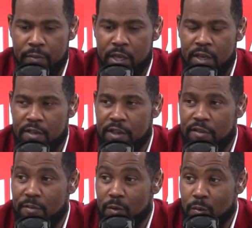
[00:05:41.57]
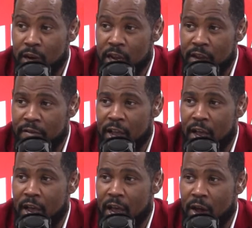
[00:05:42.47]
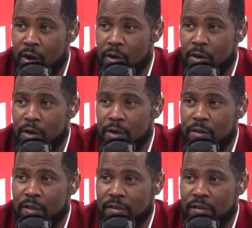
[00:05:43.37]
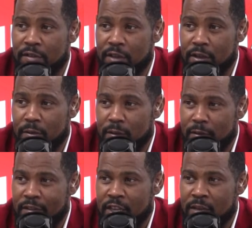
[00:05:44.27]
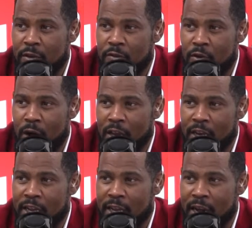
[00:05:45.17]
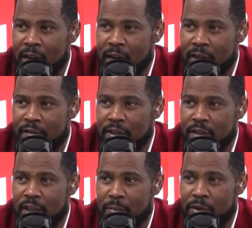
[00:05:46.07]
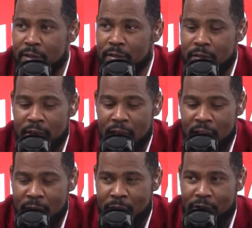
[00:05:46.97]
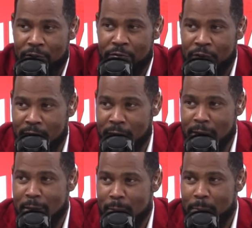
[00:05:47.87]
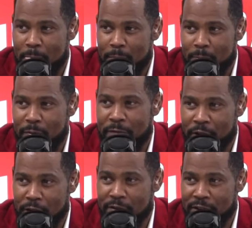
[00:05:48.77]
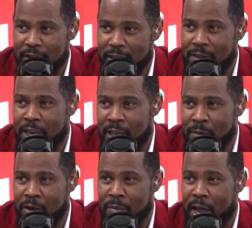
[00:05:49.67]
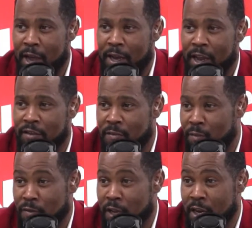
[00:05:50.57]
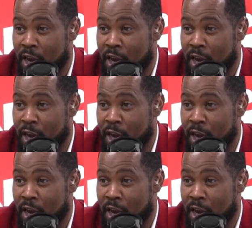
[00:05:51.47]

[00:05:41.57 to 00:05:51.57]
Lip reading: he just raved at how this is a team of quality guys that put the name on the front first and not the name on the back. And that's the thing that